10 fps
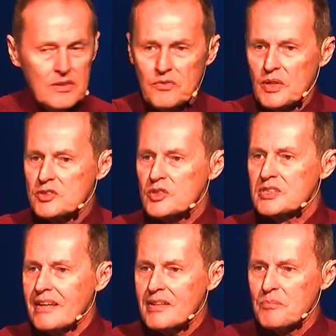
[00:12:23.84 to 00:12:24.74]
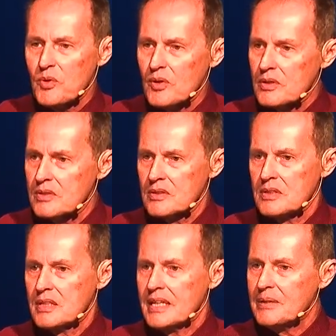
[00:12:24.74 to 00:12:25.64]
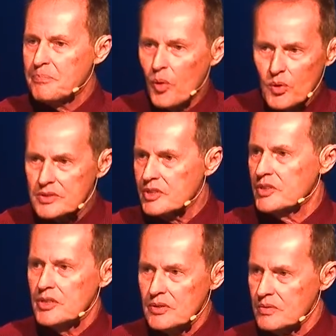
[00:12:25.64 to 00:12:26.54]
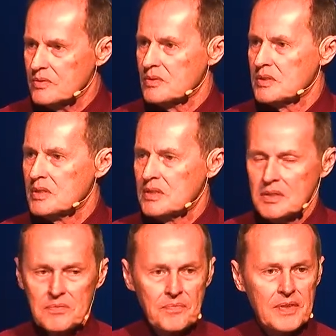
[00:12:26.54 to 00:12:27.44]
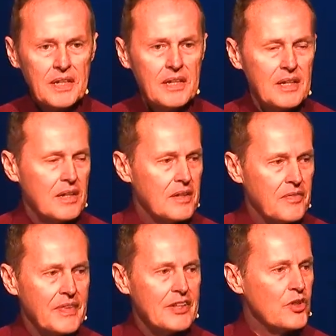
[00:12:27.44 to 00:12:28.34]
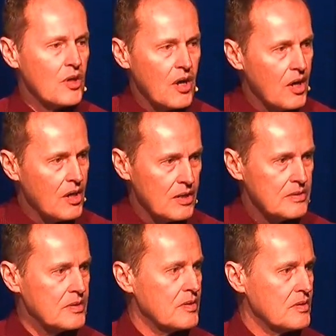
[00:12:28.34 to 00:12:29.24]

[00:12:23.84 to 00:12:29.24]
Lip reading: friends, there's nothing more important to you than your heart.